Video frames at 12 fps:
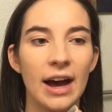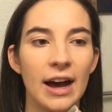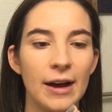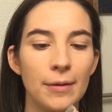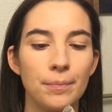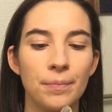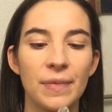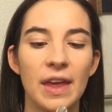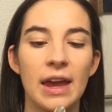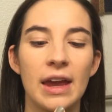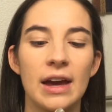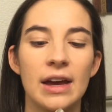
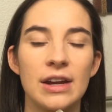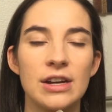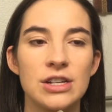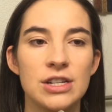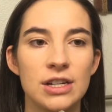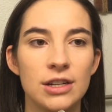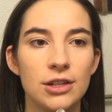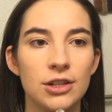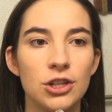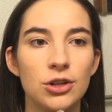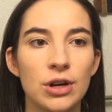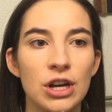And
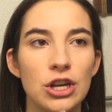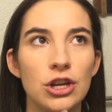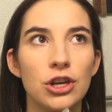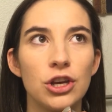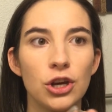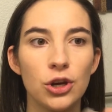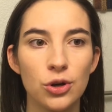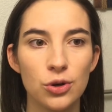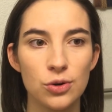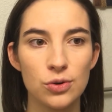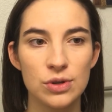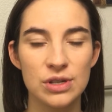you can
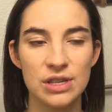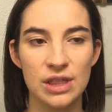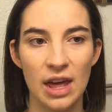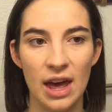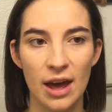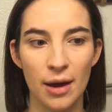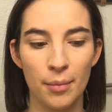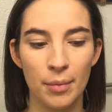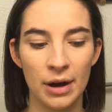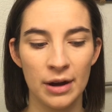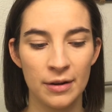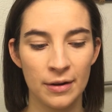use
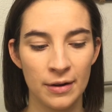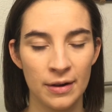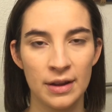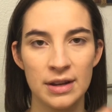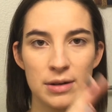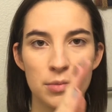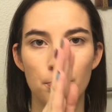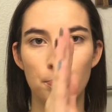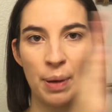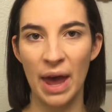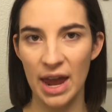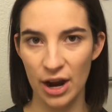them
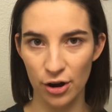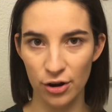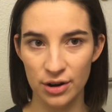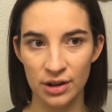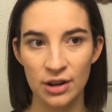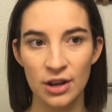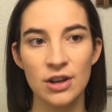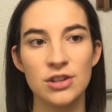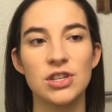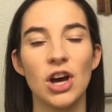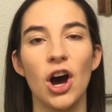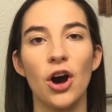paired.
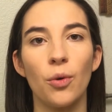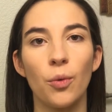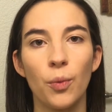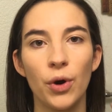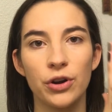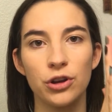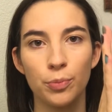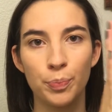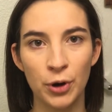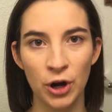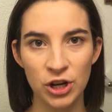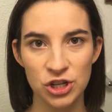So where you
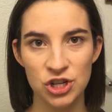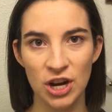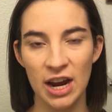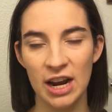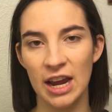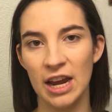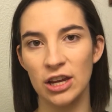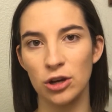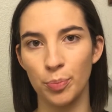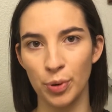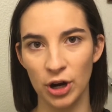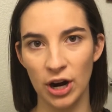put
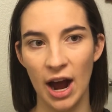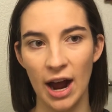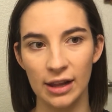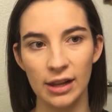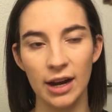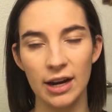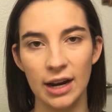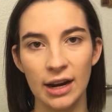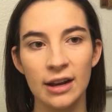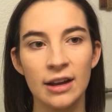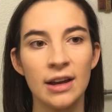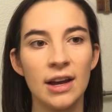shading, you put
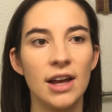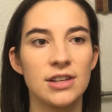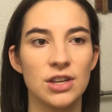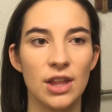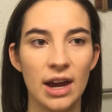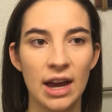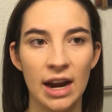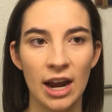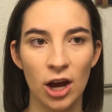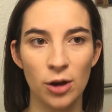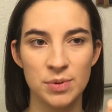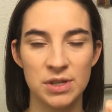highlighting. And so that
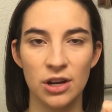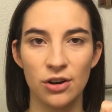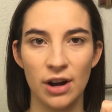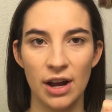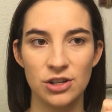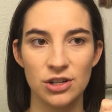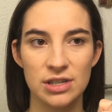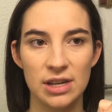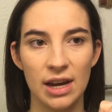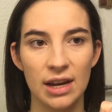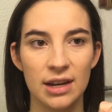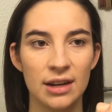kind of helps that you're not
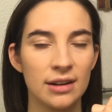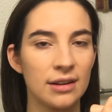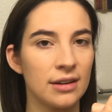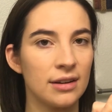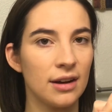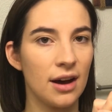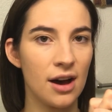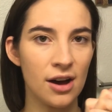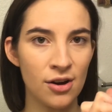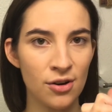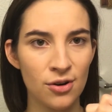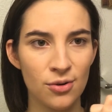just like,
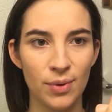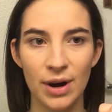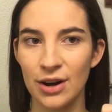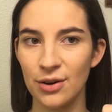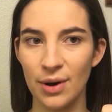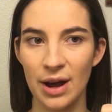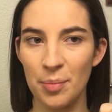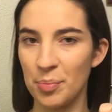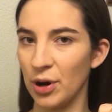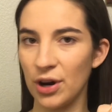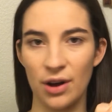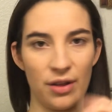oh, where do I
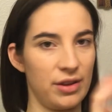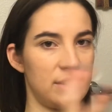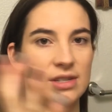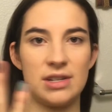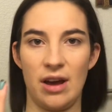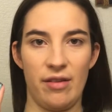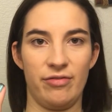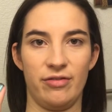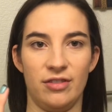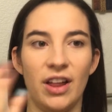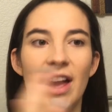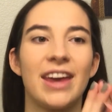put all this stuff?
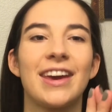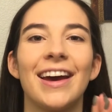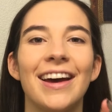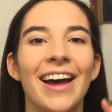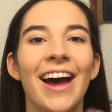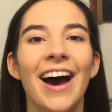Like,